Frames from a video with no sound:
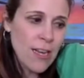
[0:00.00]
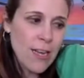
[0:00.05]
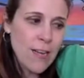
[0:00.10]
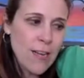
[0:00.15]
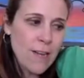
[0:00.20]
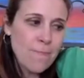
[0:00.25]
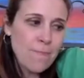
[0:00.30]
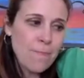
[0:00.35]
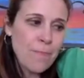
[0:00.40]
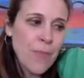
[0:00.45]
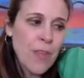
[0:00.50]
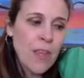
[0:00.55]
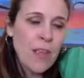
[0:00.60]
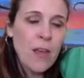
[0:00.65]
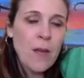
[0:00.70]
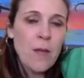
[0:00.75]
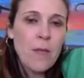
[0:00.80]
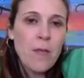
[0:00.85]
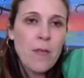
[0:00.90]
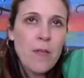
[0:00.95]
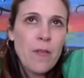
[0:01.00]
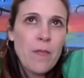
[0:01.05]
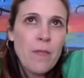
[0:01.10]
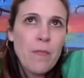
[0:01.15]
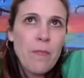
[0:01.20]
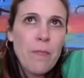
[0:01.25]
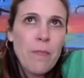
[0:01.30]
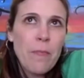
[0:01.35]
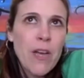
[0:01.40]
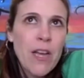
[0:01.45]

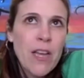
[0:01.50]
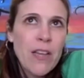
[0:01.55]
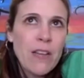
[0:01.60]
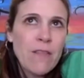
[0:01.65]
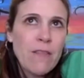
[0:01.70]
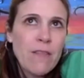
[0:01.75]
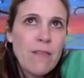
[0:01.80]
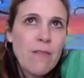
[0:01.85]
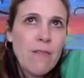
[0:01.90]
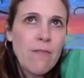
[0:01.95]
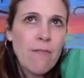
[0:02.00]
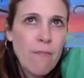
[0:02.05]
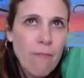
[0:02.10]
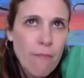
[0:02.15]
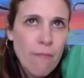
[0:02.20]
but